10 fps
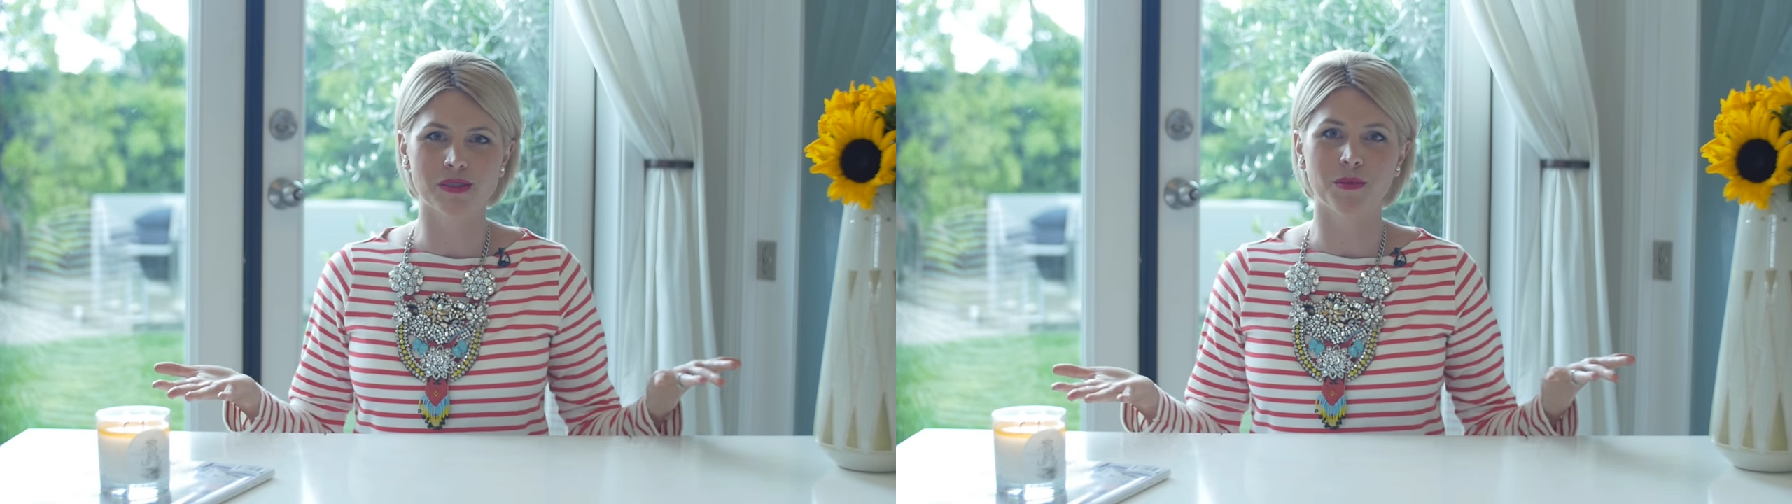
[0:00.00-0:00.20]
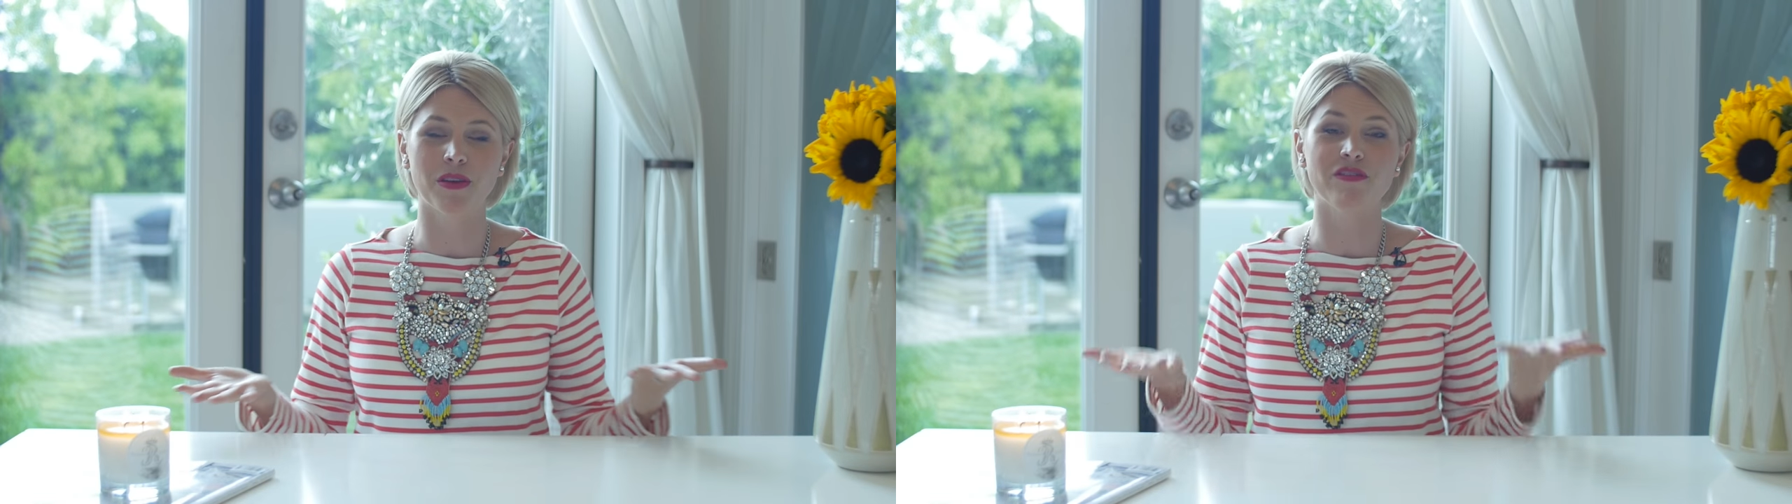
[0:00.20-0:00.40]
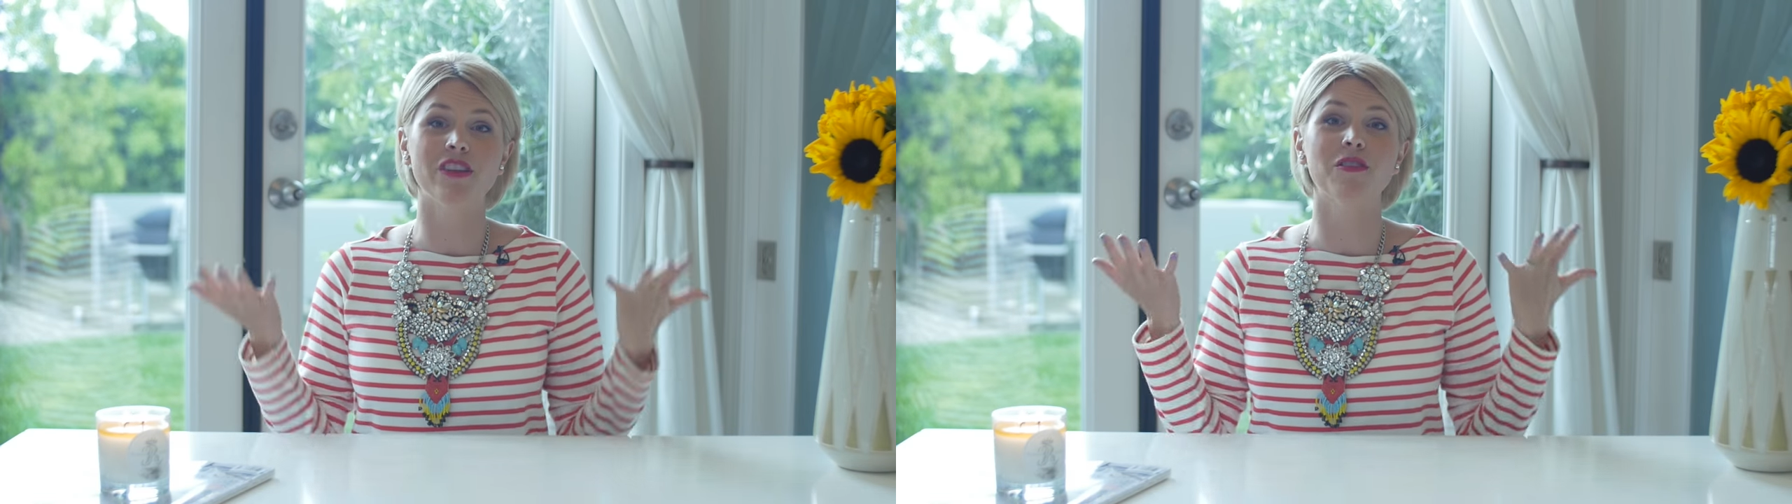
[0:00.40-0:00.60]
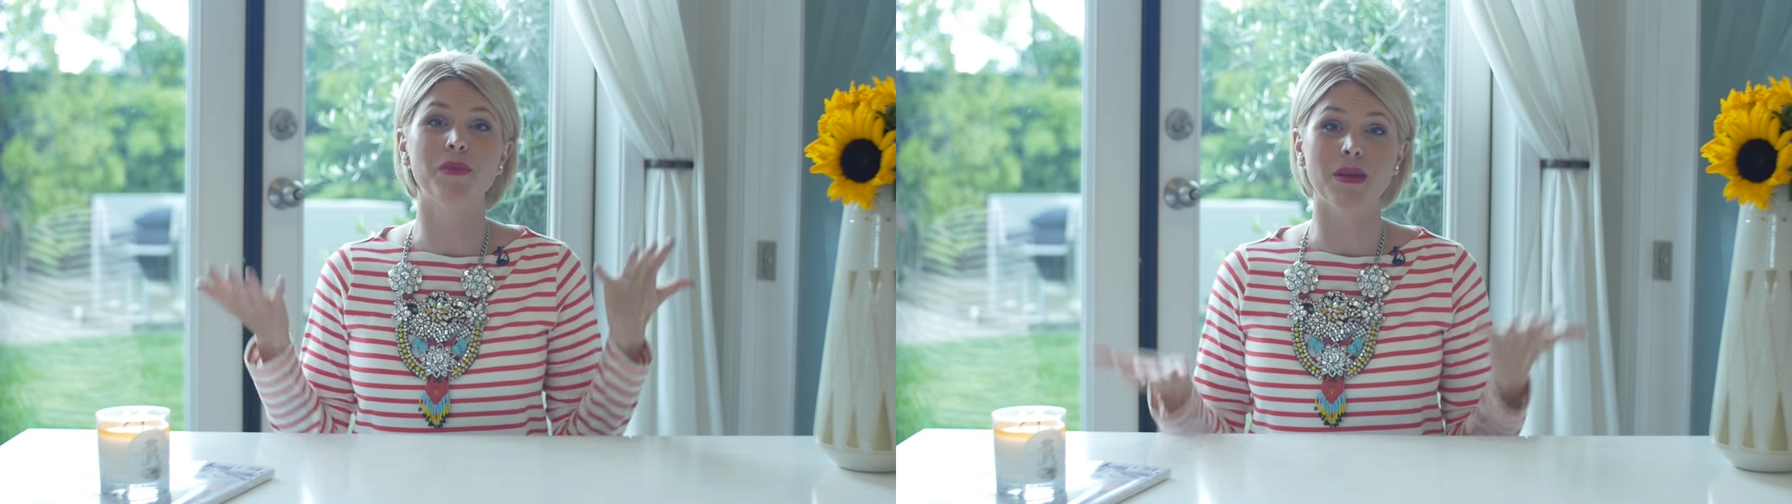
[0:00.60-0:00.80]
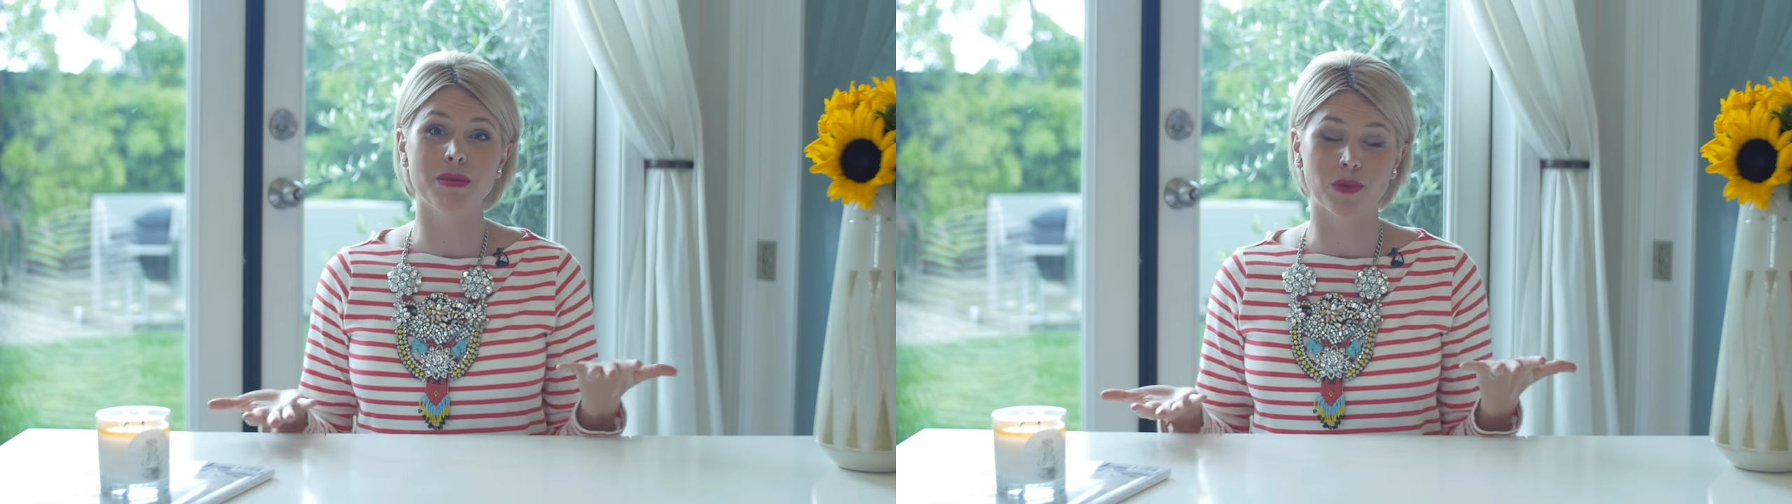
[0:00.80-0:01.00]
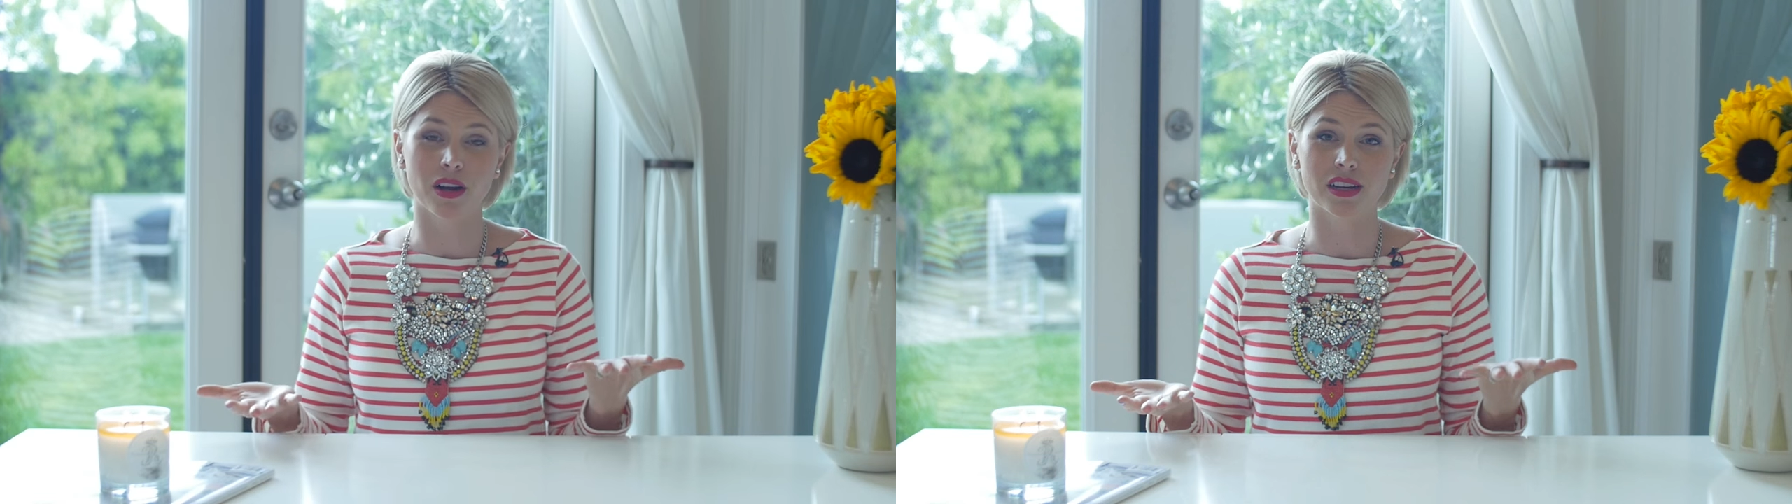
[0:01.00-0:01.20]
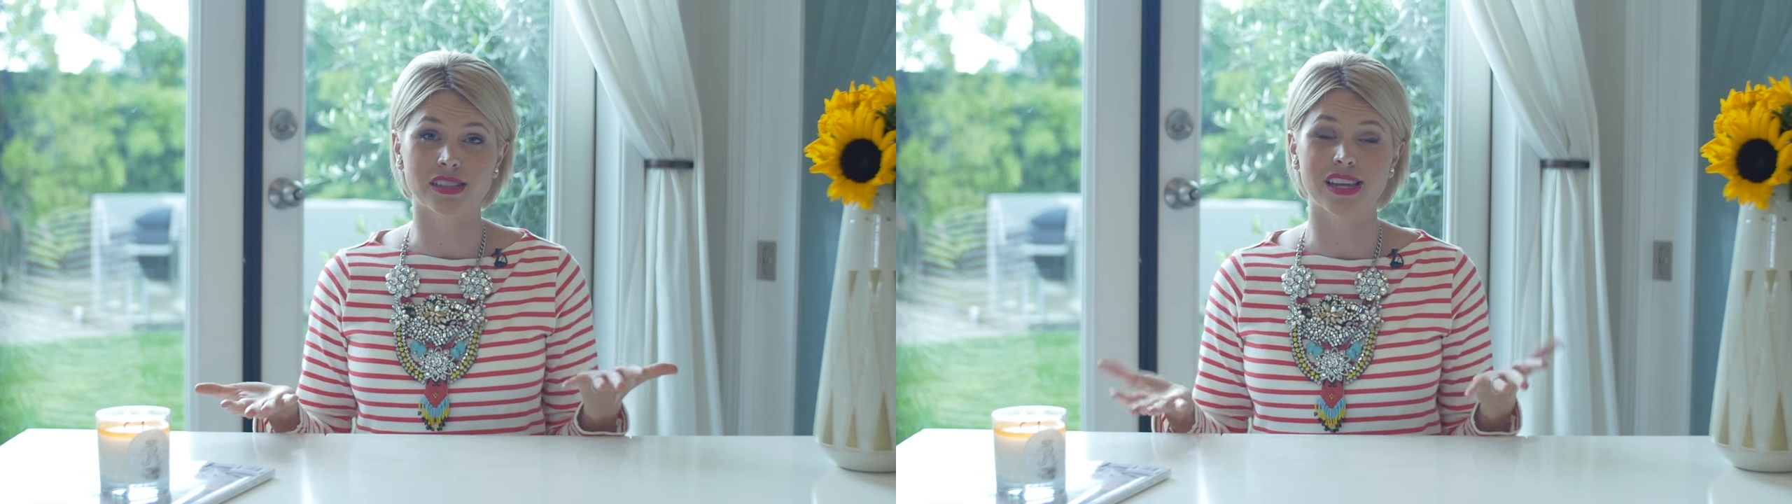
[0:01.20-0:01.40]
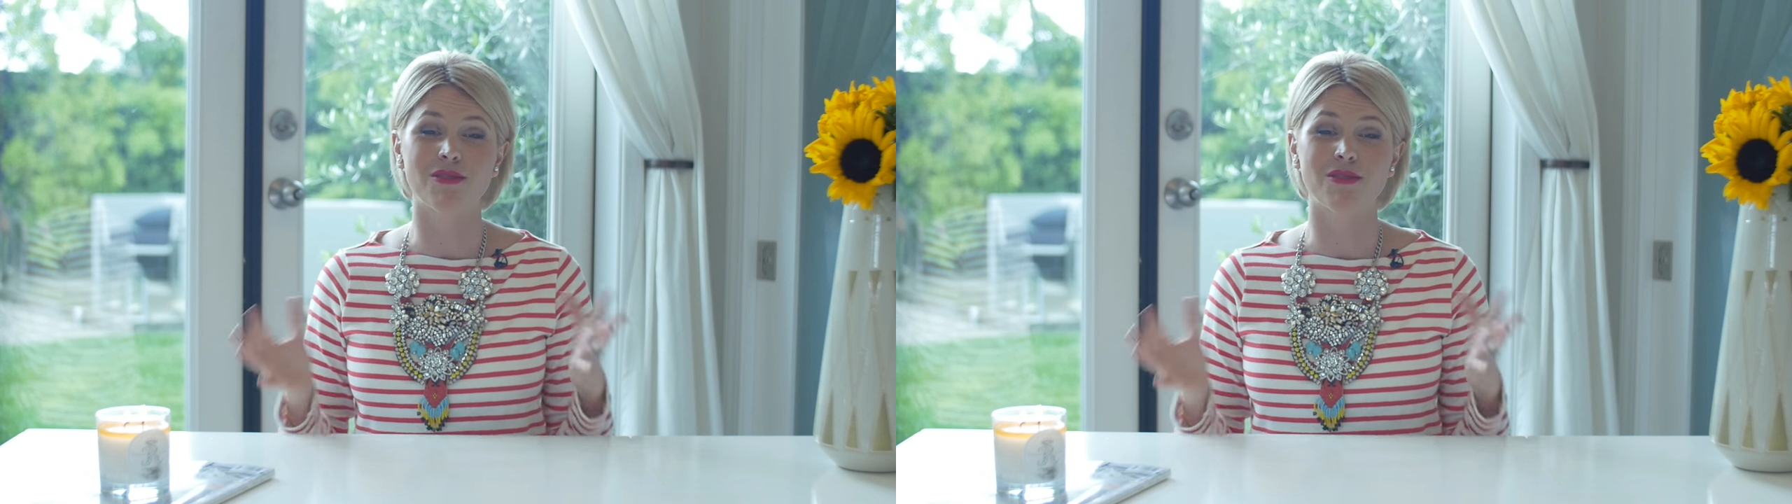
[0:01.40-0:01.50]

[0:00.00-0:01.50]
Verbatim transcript: some of my favorite baby products.